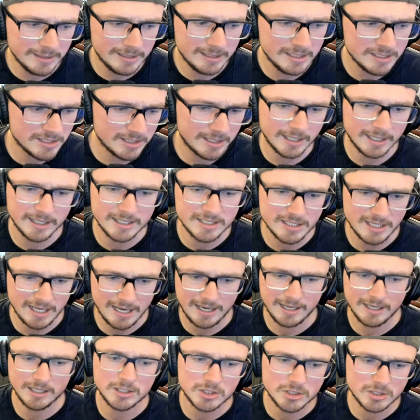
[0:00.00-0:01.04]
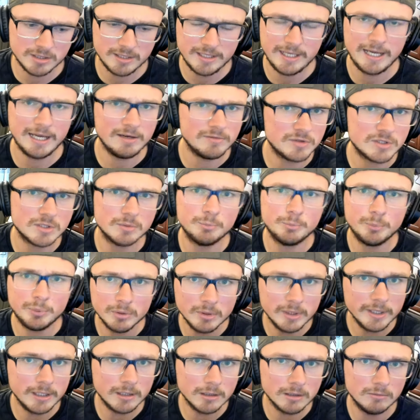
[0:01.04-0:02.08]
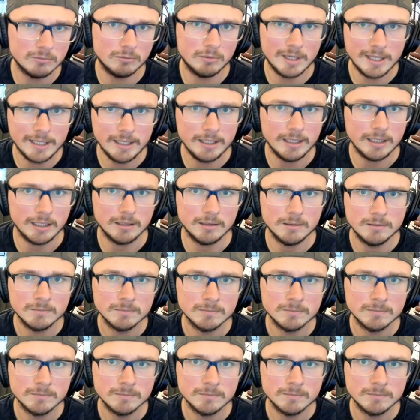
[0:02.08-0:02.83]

These guys actually have some pretty good writing.